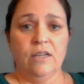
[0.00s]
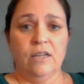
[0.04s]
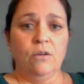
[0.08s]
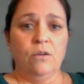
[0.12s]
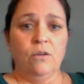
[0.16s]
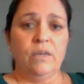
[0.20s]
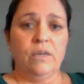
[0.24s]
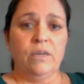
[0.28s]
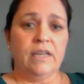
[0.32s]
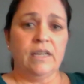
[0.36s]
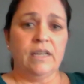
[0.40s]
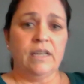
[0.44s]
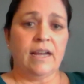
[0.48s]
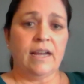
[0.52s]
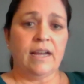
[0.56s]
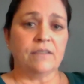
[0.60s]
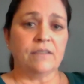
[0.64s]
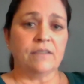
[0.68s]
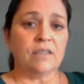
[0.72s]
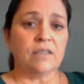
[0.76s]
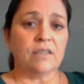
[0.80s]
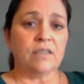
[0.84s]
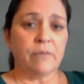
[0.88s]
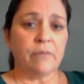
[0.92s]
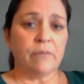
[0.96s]
We can have
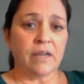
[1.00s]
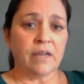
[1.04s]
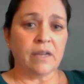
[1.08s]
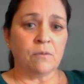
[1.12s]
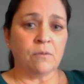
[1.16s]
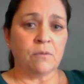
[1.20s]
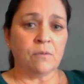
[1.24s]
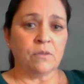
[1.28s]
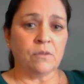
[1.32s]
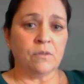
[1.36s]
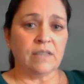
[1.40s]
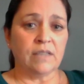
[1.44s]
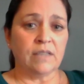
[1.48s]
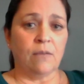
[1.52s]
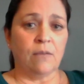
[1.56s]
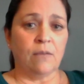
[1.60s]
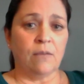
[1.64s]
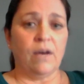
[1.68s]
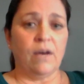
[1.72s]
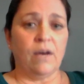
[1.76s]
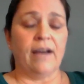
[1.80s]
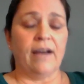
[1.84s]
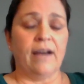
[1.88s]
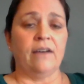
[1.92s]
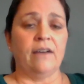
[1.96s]
some animals that will
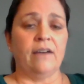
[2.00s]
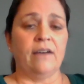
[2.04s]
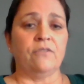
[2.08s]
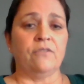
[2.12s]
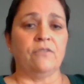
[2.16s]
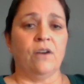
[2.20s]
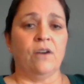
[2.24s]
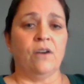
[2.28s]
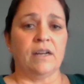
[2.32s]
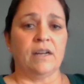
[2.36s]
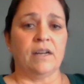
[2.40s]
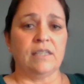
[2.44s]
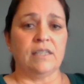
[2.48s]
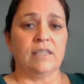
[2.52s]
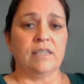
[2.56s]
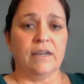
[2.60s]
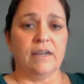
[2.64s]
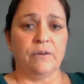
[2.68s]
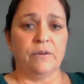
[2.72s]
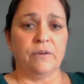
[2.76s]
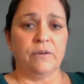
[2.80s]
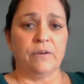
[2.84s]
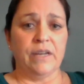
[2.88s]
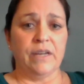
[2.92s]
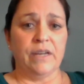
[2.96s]
have chronic
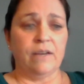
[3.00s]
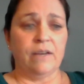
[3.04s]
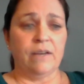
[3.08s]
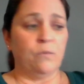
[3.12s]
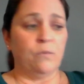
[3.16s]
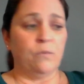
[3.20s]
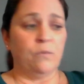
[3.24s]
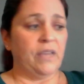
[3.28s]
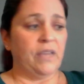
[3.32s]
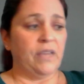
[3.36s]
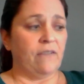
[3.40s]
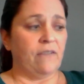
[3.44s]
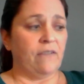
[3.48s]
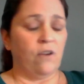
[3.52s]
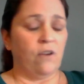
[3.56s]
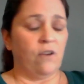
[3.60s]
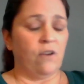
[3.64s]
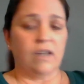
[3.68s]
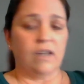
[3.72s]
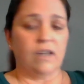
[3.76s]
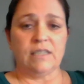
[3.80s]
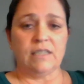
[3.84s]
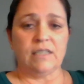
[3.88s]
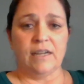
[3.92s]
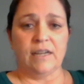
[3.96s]
diarrhea. And when they have
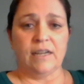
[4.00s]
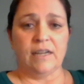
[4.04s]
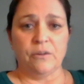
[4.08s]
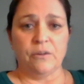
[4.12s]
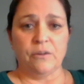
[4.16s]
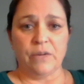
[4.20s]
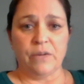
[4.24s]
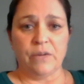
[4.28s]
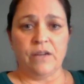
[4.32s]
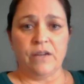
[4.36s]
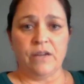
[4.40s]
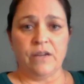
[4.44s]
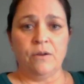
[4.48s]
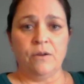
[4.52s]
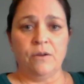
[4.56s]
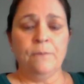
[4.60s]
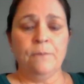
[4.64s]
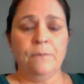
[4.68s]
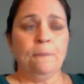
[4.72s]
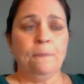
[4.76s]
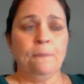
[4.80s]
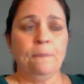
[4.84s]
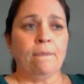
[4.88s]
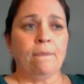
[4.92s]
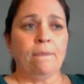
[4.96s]
chronic diarrhea,
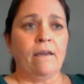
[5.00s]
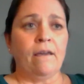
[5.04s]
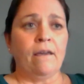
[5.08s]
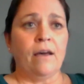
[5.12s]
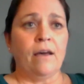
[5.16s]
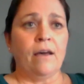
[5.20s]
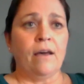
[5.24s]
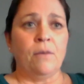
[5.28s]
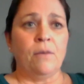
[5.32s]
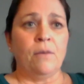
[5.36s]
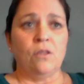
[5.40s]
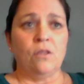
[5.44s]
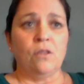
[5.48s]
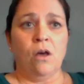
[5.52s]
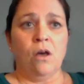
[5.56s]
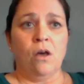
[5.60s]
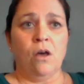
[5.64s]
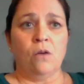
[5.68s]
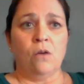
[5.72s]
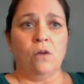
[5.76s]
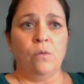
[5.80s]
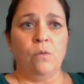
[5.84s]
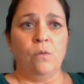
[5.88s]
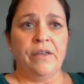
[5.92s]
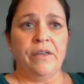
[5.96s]

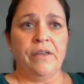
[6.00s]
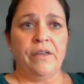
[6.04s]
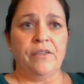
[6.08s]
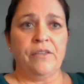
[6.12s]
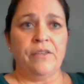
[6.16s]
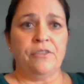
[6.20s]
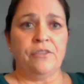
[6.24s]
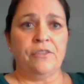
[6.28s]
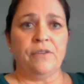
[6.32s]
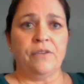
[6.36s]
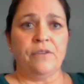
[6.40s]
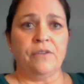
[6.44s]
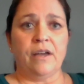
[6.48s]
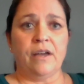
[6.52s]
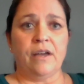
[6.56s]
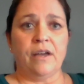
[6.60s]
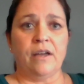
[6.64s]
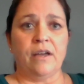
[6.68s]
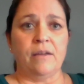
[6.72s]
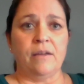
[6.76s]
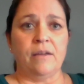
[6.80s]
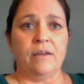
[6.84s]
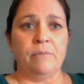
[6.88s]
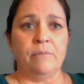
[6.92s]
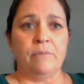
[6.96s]
along with
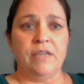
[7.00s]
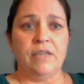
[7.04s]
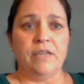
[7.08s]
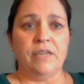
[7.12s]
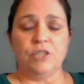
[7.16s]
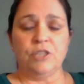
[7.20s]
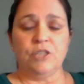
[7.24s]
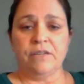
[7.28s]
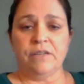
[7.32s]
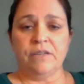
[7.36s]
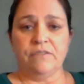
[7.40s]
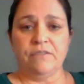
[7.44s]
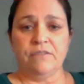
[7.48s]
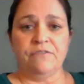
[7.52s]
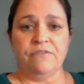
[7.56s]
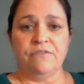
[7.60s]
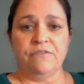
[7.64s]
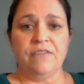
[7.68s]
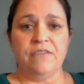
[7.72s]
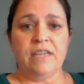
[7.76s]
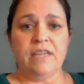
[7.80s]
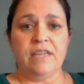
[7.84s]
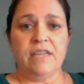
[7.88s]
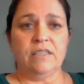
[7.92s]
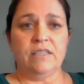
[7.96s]
itching of the
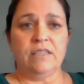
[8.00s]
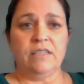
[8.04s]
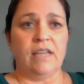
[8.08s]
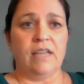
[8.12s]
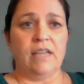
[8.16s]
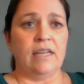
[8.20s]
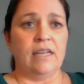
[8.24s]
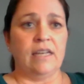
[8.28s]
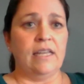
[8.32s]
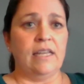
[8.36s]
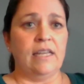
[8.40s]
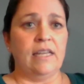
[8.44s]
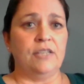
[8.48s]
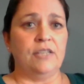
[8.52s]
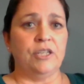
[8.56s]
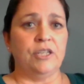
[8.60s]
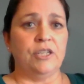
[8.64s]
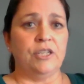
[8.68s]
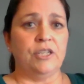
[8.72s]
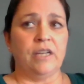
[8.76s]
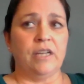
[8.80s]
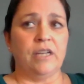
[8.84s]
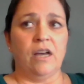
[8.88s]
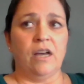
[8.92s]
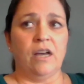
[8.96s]
feet and
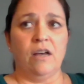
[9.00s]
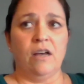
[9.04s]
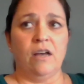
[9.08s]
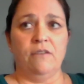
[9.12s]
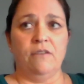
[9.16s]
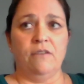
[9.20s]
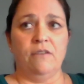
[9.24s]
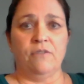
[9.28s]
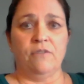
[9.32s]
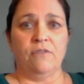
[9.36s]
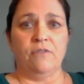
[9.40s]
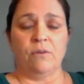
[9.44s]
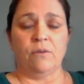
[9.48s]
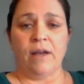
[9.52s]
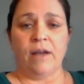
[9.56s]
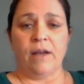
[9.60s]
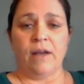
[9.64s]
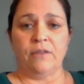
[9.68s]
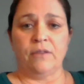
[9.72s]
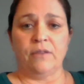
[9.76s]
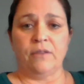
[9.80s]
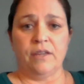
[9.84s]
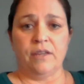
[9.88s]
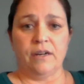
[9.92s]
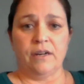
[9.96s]
itching of
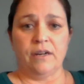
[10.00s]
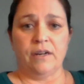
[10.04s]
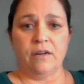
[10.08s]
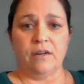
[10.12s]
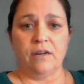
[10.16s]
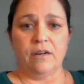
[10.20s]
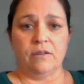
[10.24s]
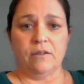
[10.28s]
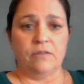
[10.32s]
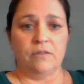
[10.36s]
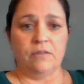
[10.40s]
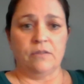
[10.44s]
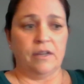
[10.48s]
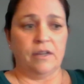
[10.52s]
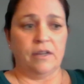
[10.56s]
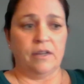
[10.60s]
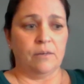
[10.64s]
around their